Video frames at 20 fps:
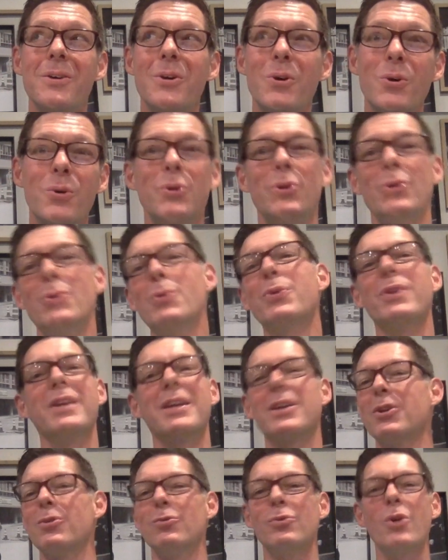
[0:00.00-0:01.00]
who you
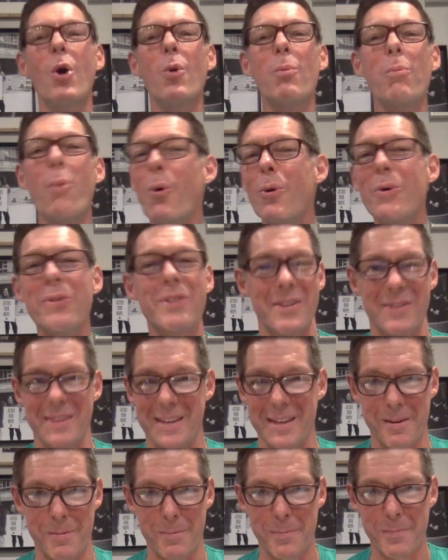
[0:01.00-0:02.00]
think you know more than
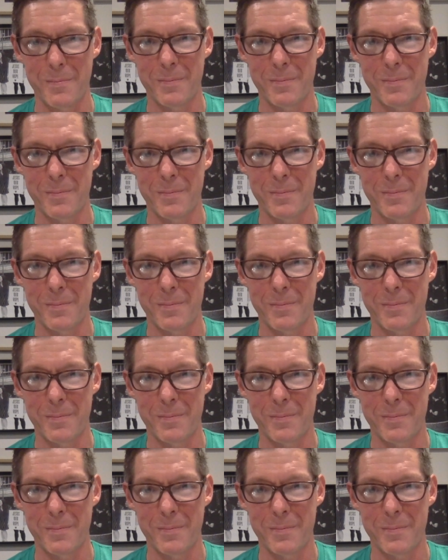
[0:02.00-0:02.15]
them.